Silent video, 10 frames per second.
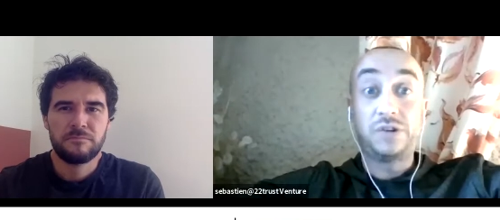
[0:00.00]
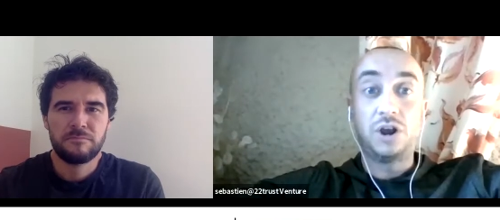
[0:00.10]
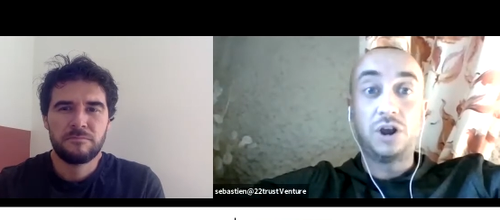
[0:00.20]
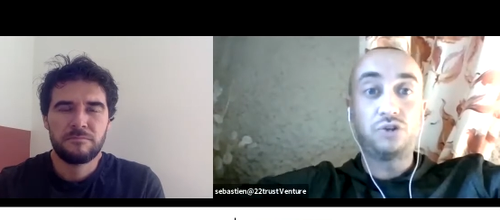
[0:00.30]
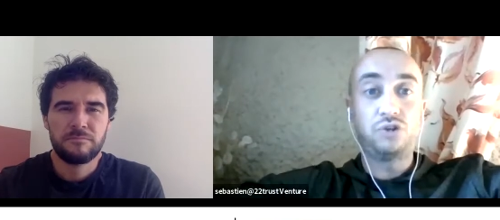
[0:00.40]

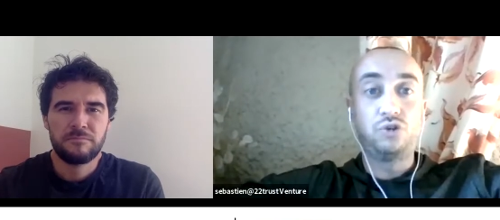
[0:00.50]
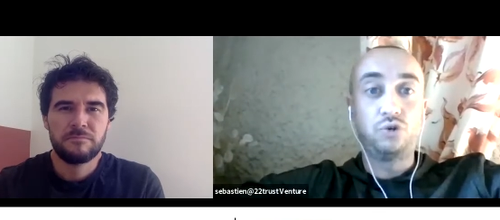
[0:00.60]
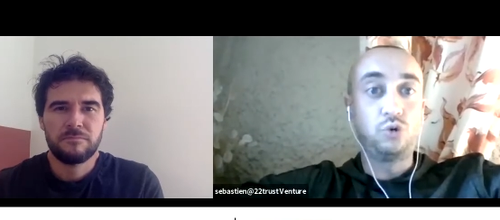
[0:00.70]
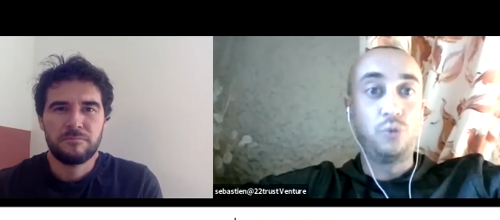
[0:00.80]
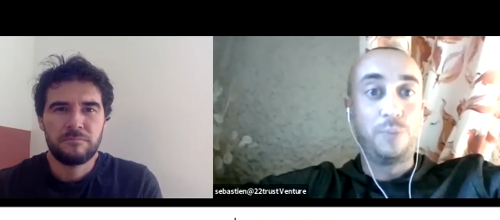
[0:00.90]
Speaker 1: us
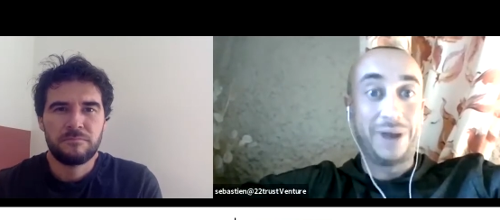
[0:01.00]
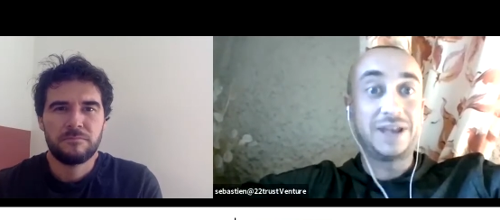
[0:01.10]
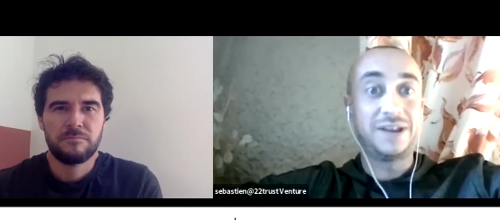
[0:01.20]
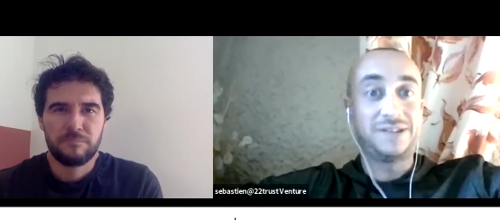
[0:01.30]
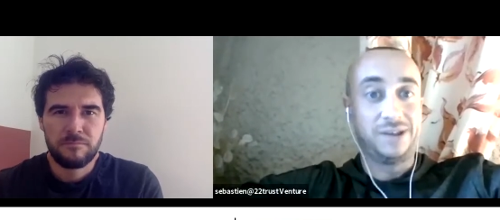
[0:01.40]
to bank
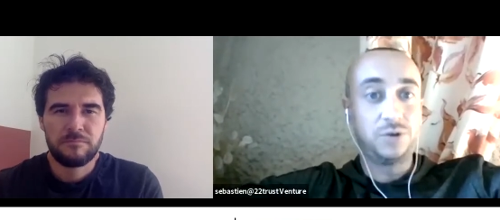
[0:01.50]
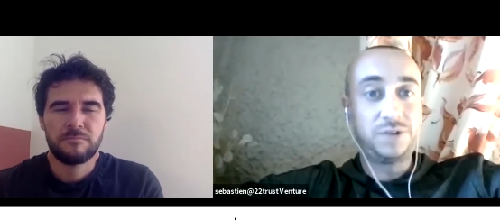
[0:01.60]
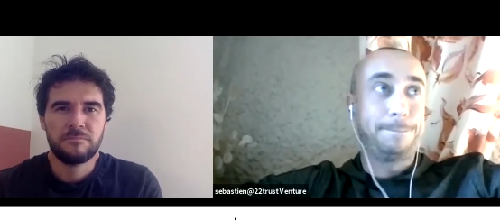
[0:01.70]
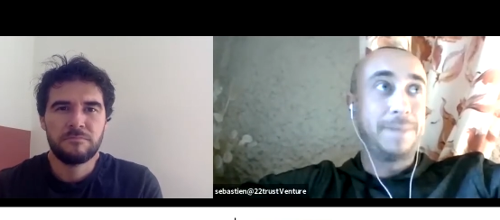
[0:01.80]
executive.